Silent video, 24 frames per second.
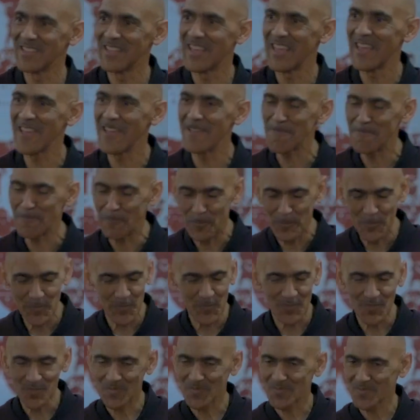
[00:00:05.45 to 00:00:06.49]
today.
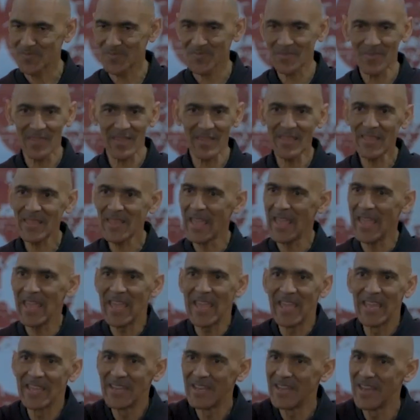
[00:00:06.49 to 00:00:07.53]

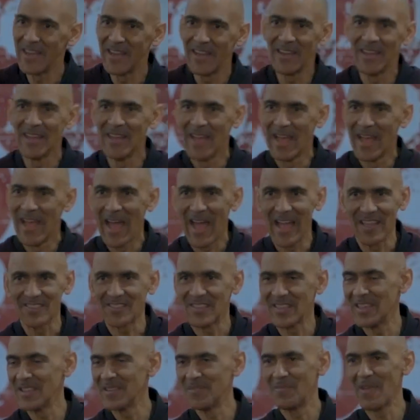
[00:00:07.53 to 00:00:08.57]
And uh, I
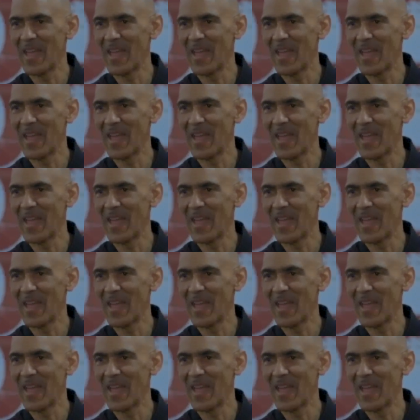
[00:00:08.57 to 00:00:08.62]
said,